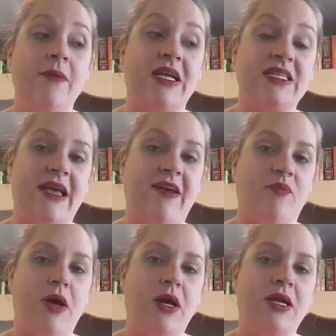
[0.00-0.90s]
because I
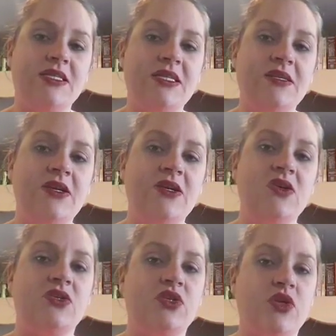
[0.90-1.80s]
have pockets in
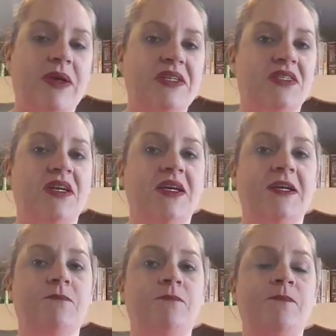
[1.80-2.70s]
here, and so my
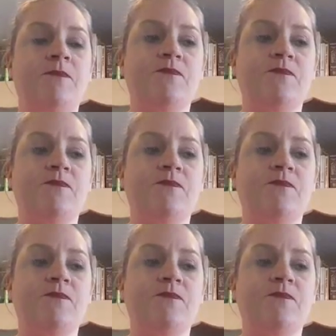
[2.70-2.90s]
son,